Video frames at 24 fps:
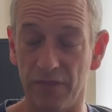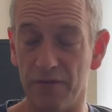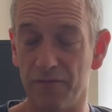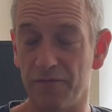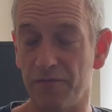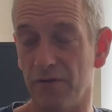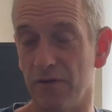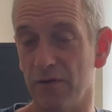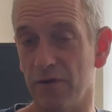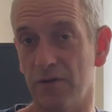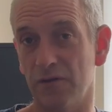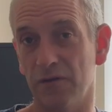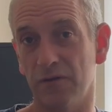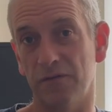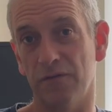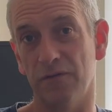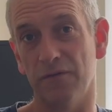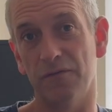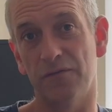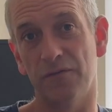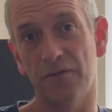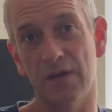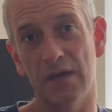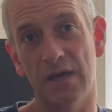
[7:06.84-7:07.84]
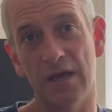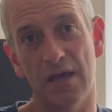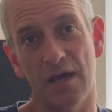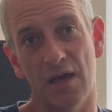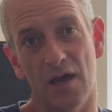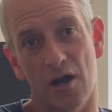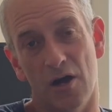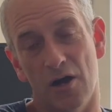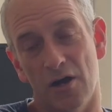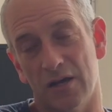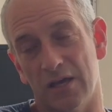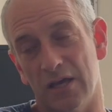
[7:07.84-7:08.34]
the focus of
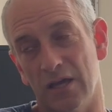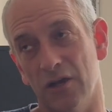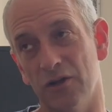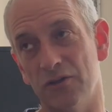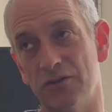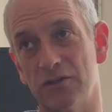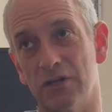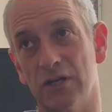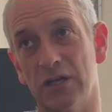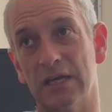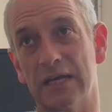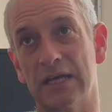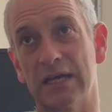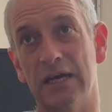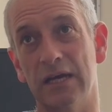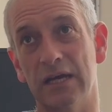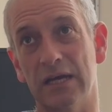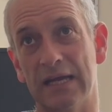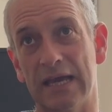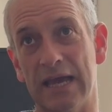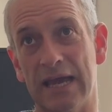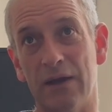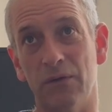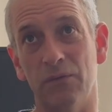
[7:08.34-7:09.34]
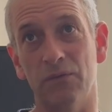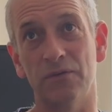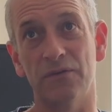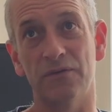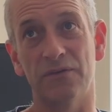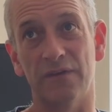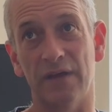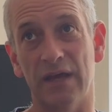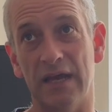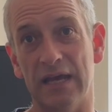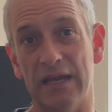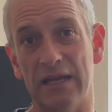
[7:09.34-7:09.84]
archaeological
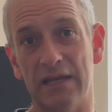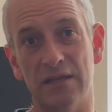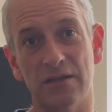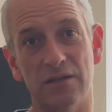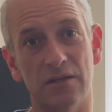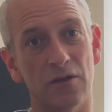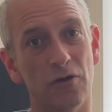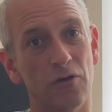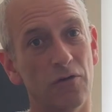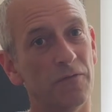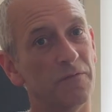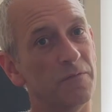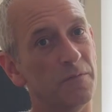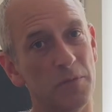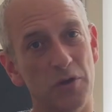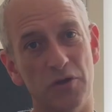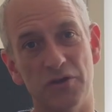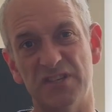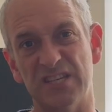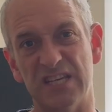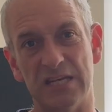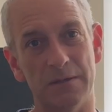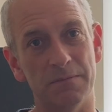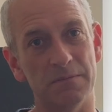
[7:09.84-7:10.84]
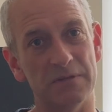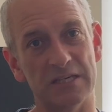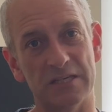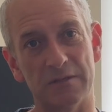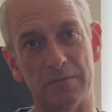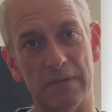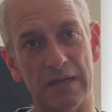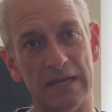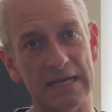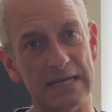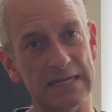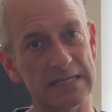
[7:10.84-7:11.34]
accounts and of museum
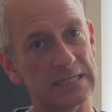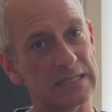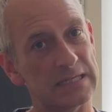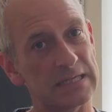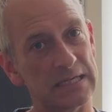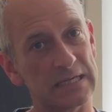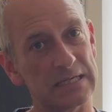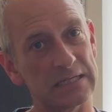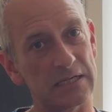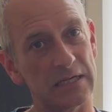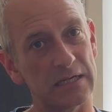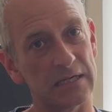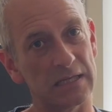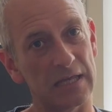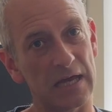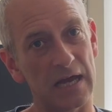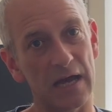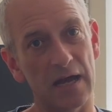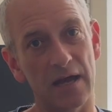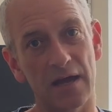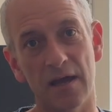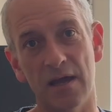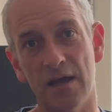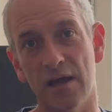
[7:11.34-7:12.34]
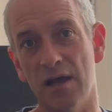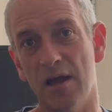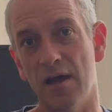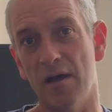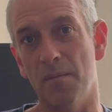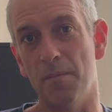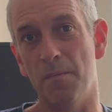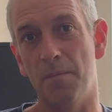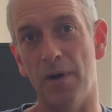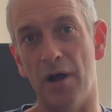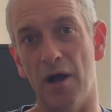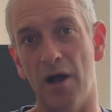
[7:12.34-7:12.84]
displays and things like that,
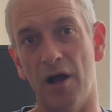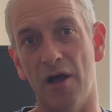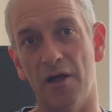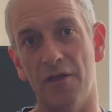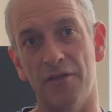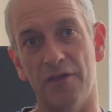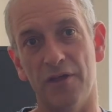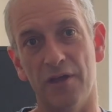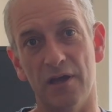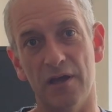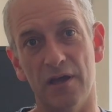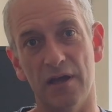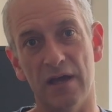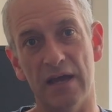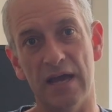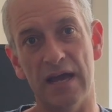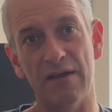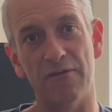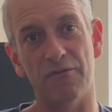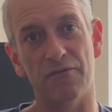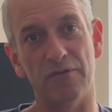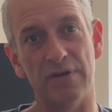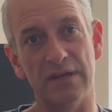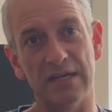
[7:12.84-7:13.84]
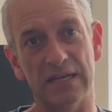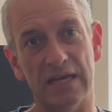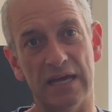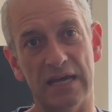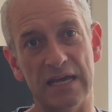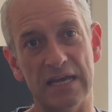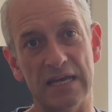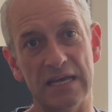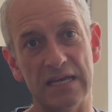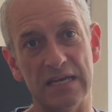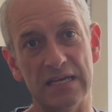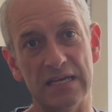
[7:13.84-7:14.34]
but the
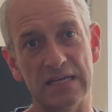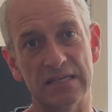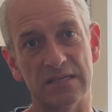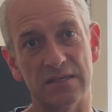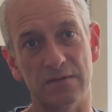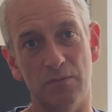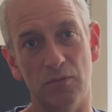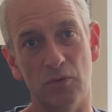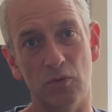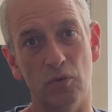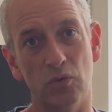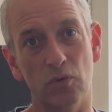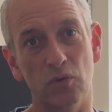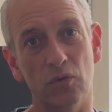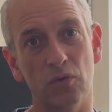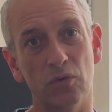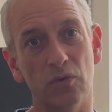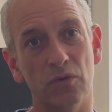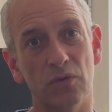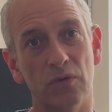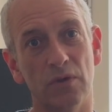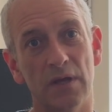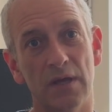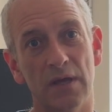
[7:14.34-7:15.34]
everyday, small,